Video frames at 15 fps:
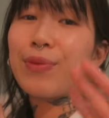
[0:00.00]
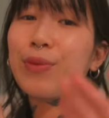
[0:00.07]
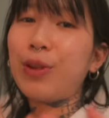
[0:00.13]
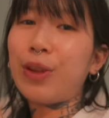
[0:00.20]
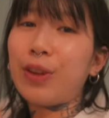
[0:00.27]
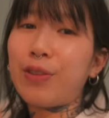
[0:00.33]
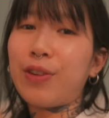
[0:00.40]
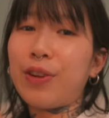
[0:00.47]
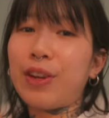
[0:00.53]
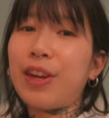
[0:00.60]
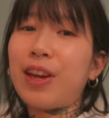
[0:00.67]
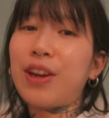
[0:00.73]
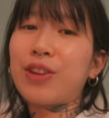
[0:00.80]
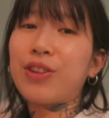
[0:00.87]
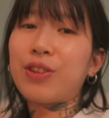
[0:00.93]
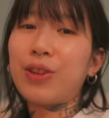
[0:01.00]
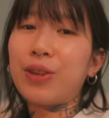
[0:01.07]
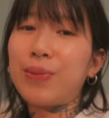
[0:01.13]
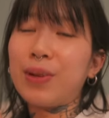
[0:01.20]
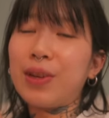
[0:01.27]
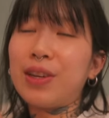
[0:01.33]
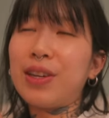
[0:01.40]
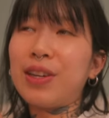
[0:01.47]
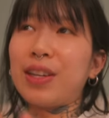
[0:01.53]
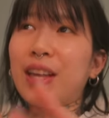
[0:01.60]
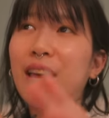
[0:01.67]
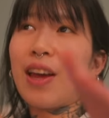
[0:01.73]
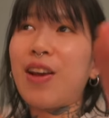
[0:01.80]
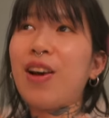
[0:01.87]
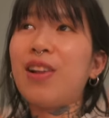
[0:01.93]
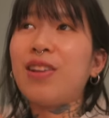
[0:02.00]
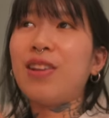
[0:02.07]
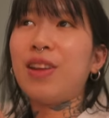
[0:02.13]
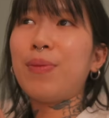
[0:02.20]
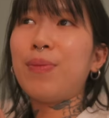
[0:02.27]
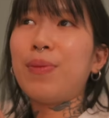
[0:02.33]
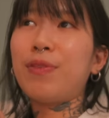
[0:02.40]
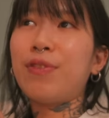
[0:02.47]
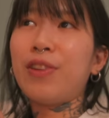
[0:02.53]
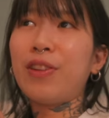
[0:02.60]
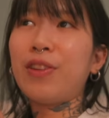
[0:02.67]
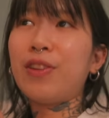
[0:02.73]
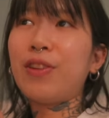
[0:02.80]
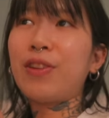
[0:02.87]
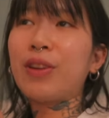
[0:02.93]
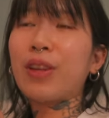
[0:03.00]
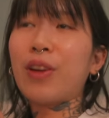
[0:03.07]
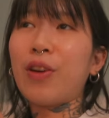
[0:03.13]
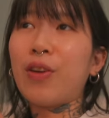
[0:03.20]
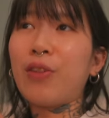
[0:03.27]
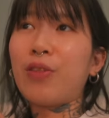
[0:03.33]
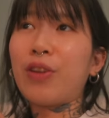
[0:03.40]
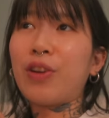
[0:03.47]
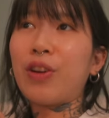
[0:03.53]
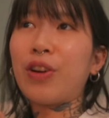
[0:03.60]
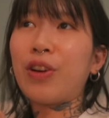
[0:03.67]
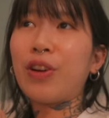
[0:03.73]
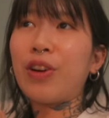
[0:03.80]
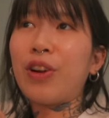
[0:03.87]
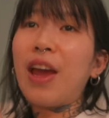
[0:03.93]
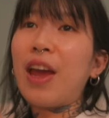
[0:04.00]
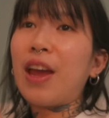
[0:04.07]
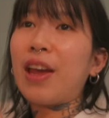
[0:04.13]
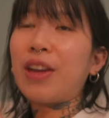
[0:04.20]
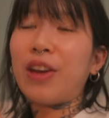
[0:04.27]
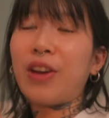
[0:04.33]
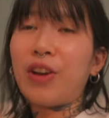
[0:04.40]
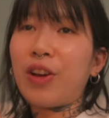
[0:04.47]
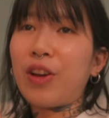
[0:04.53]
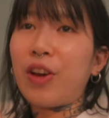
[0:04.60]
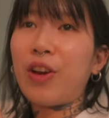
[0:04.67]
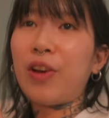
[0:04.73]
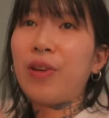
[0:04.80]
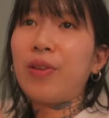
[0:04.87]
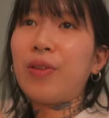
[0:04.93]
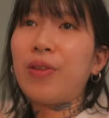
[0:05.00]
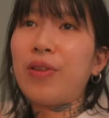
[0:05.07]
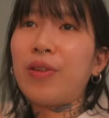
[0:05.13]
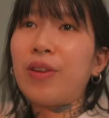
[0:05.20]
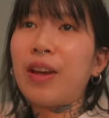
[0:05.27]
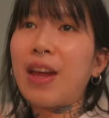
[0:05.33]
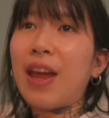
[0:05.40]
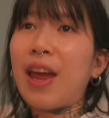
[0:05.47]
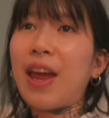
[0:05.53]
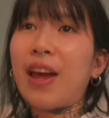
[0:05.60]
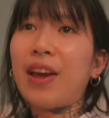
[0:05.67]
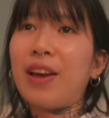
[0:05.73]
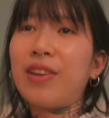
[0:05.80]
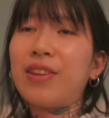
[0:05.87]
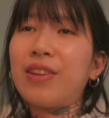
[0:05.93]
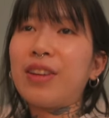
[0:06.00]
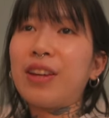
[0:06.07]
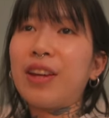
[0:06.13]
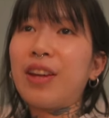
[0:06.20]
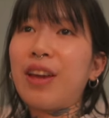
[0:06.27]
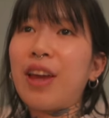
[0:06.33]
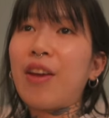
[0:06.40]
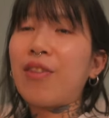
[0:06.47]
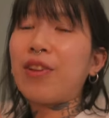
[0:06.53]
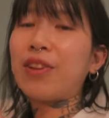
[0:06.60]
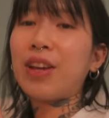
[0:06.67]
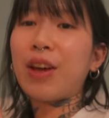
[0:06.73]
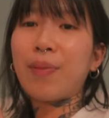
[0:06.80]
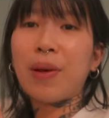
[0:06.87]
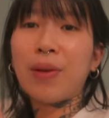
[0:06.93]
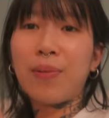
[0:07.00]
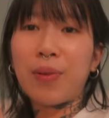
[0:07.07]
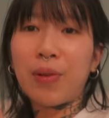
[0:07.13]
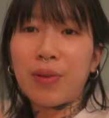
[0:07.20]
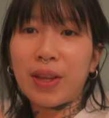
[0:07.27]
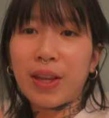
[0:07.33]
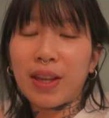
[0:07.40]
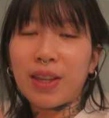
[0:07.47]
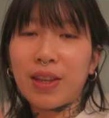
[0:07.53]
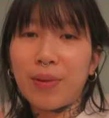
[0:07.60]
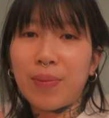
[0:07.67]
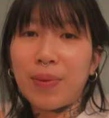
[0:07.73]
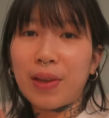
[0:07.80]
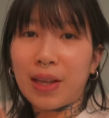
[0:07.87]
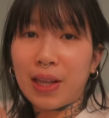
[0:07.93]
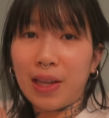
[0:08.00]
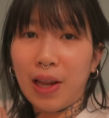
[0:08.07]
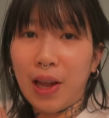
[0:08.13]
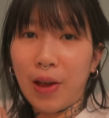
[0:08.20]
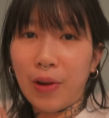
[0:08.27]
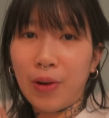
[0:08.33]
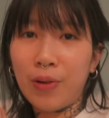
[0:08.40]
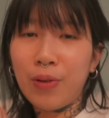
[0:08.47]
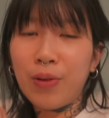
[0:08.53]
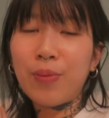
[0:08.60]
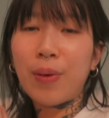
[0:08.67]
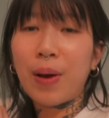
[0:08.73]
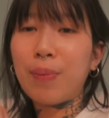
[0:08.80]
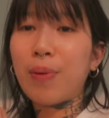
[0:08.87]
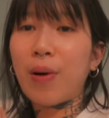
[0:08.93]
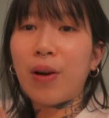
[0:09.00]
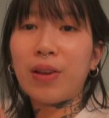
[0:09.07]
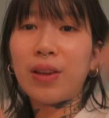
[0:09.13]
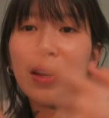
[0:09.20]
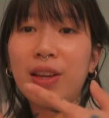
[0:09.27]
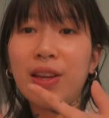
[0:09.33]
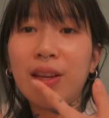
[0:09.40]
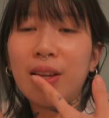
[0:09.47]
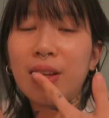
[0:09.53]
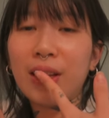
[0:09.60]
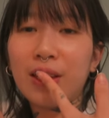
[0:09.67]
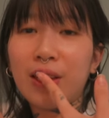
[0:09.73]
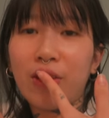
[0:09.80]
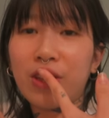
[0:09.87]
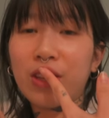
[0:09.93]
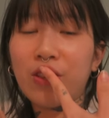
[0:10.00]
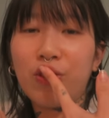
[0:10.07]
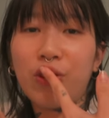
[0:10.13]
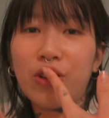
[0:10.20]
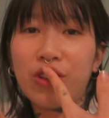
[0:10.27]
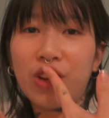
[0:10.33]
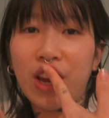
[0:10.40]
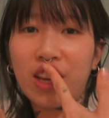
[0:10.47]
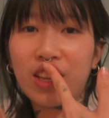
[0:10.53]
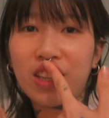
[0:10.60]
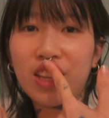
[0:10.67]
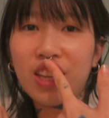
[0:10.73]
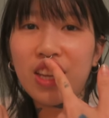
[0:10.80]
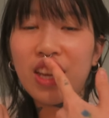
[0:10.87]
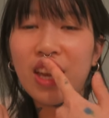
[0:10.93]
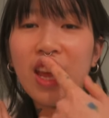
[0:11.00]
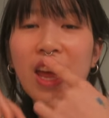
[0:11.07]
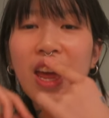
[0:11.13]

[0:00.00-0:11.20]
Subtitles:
Really funny actually, because I got lip fillers over a year ago, and every time my immune system is low, my body starts to reject it.